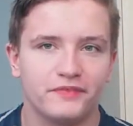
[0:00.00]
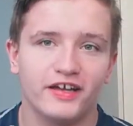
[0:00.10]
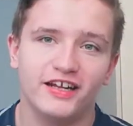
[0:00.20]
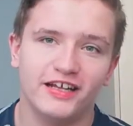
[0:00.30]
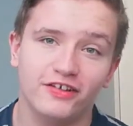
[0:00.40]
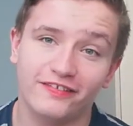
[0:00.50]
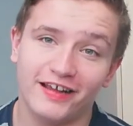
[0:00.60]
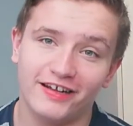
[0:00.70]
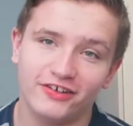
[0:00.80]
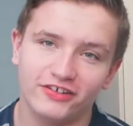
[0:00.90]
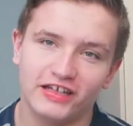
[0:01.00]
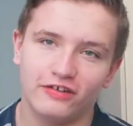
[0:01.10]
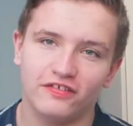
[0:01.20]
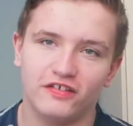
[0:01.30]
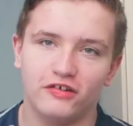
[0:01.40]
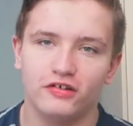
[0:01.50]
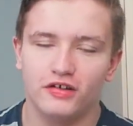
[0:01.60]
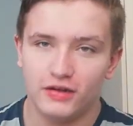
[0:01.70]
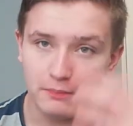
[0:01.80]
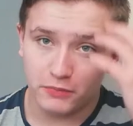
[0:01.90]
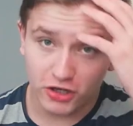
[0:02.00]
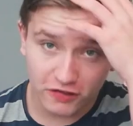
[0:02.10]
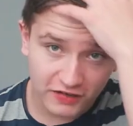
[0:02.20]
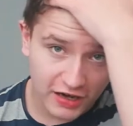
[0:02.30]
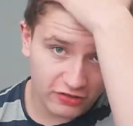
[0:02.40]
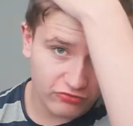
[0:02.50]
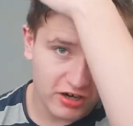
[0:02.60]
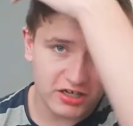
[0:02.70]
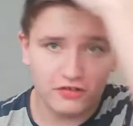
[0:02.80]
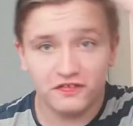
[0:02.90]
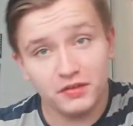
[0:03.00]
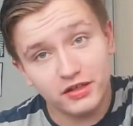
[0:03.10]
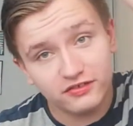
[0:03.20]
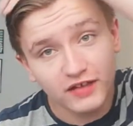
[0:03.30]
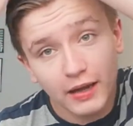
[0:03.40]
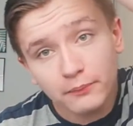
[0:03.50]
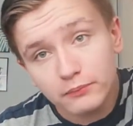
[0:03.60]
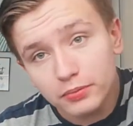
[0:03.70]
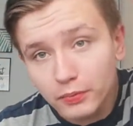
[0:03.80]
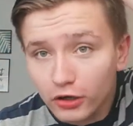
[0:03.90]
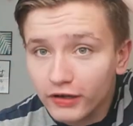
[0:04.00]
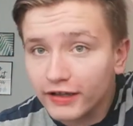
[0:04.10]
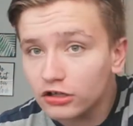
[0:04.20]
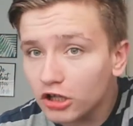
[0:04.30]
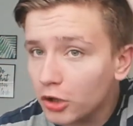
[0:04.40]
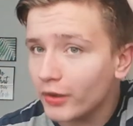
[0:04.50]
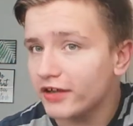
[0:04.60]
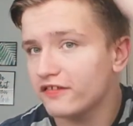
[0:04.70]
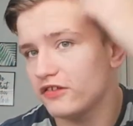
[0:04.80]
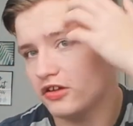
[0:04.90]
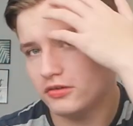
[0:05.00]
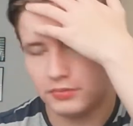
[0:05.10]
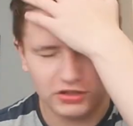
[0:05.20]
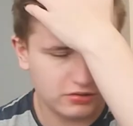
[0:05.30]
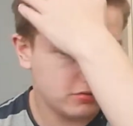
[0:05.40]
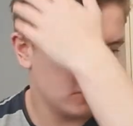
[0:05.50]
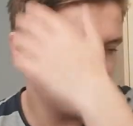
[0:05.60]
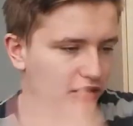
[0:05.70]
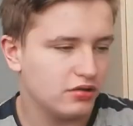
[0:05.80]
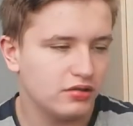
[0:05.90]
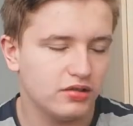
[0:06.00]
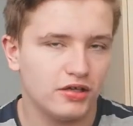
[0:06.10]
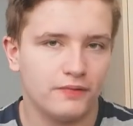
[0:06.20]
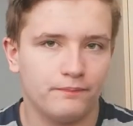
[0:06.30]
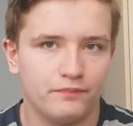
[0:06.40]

And yeah, it looks kind of good now, so my hair is kind of dry now. It's a little bit damp, but it'll go away soon, but yeah.